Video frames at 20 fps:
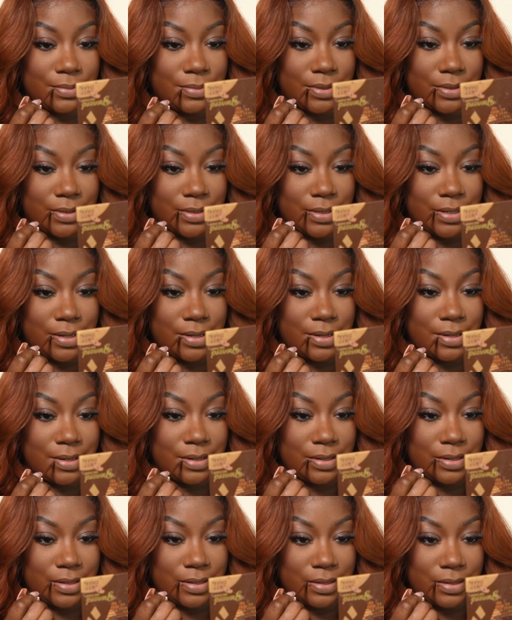but
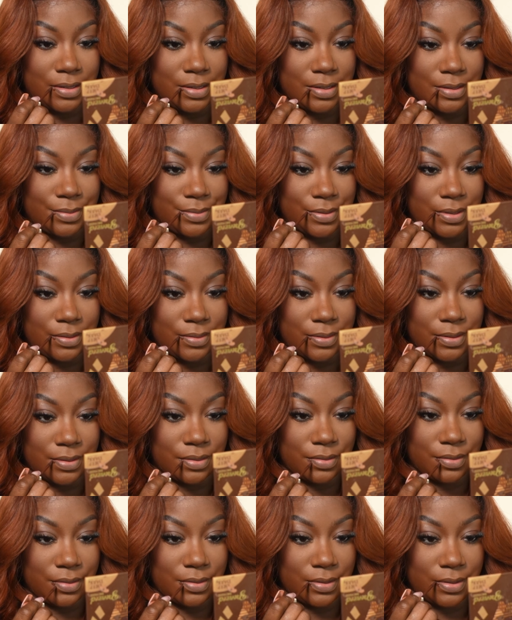I know I pay about
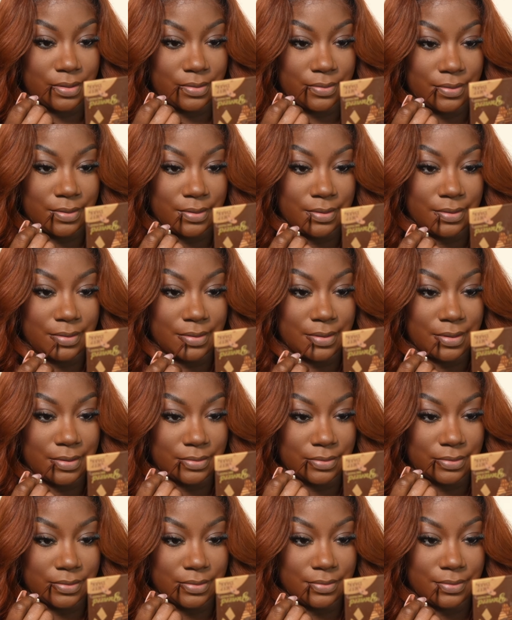$300,
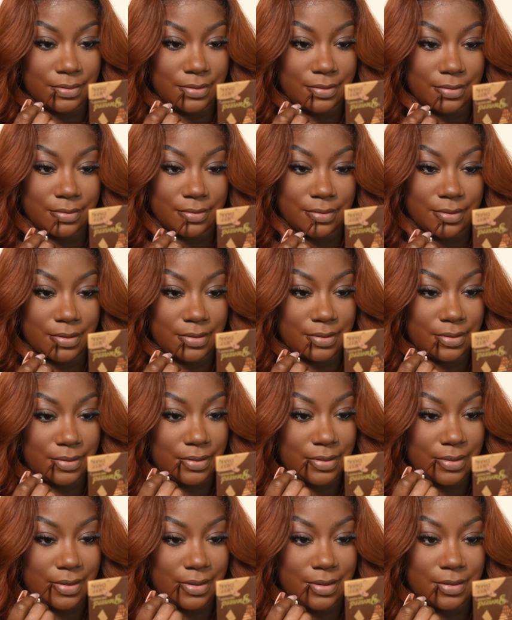$400 for a wig, right?
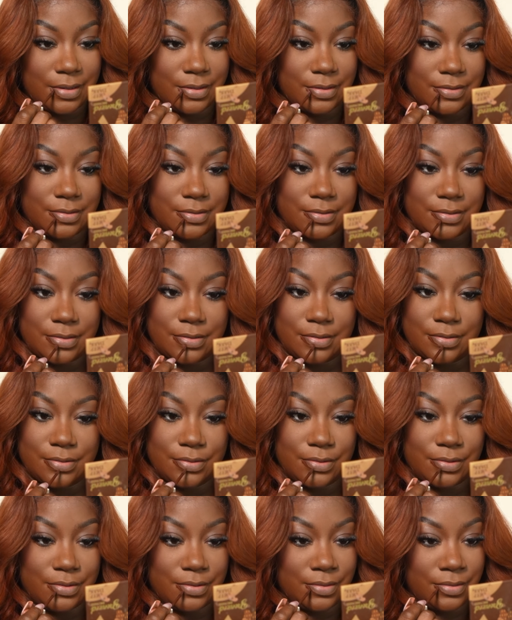So
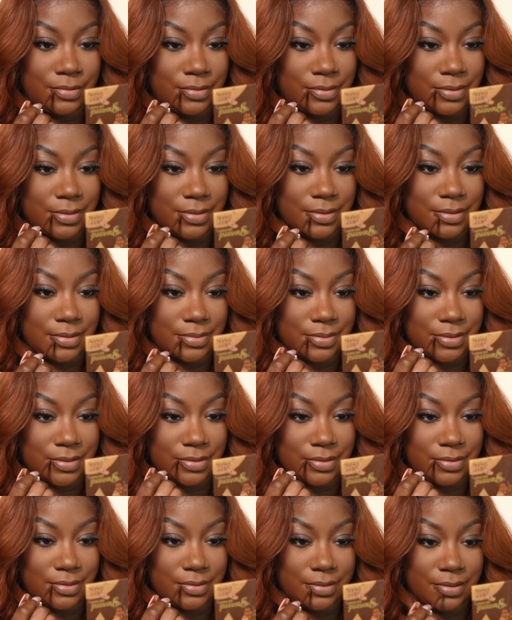you are
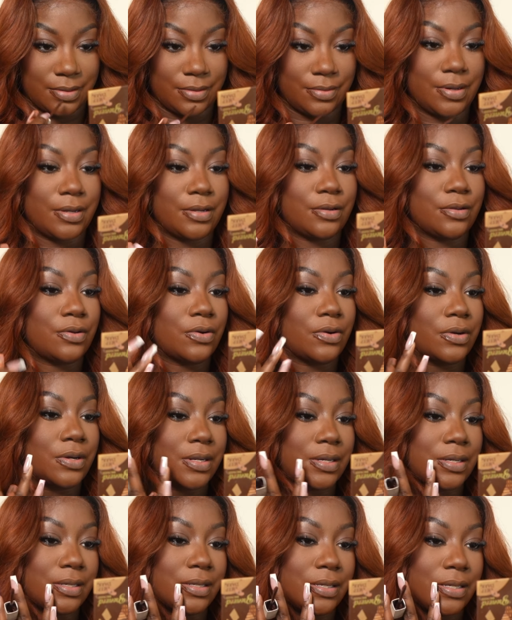absolutely correct. You're going
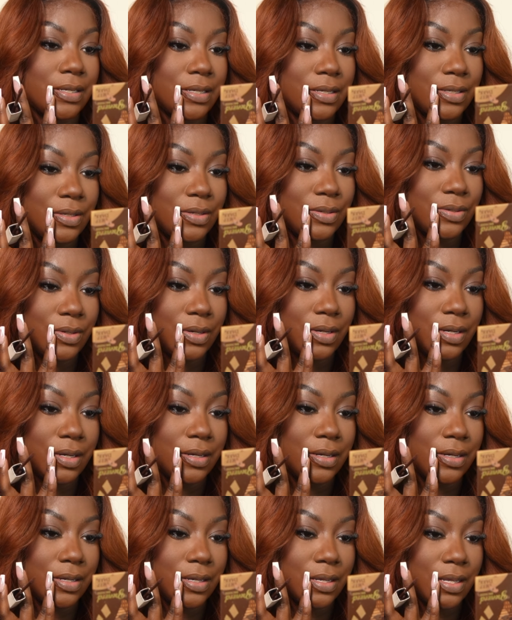to continue
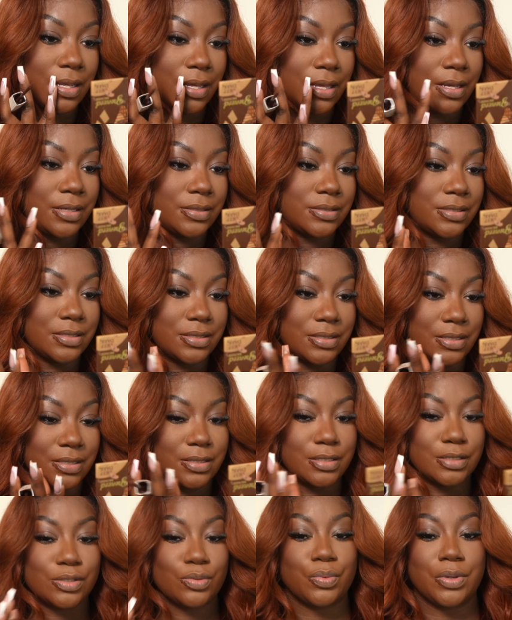to see
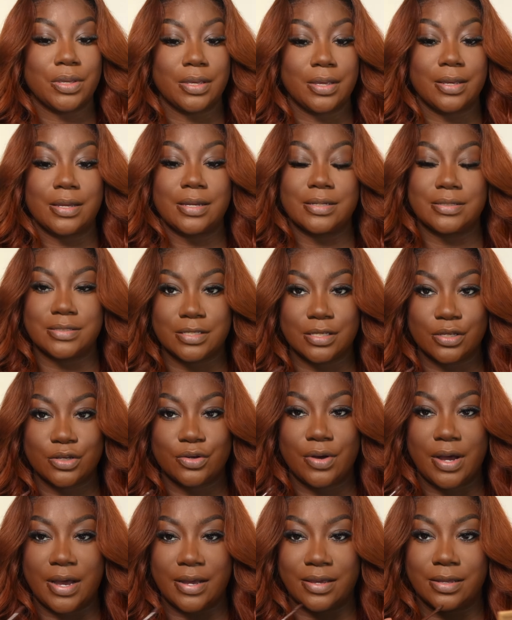this wig
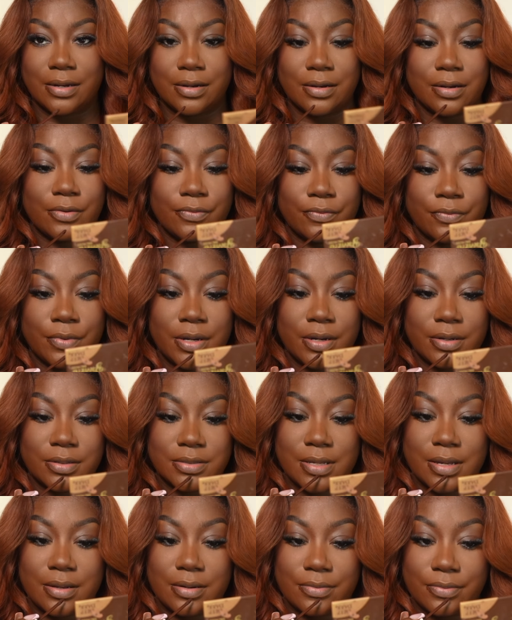until I get enough
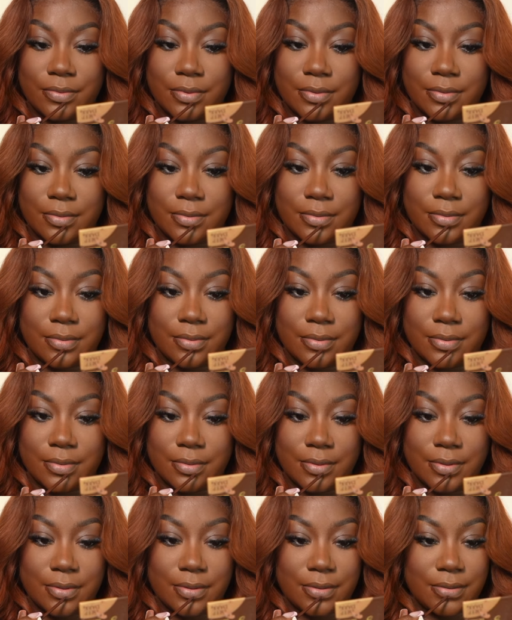wears out of it. All
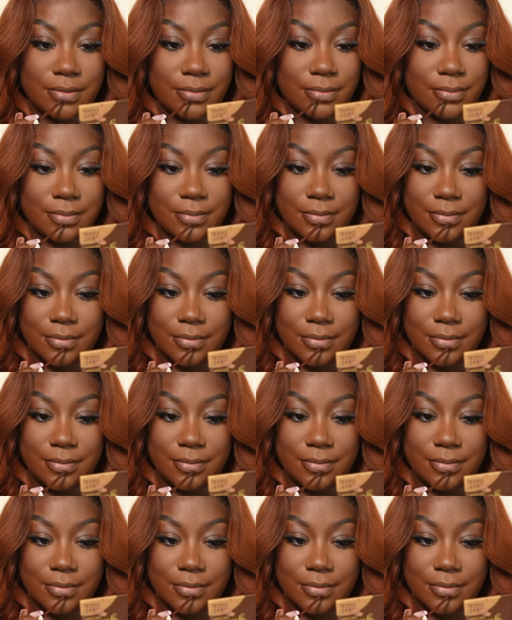right.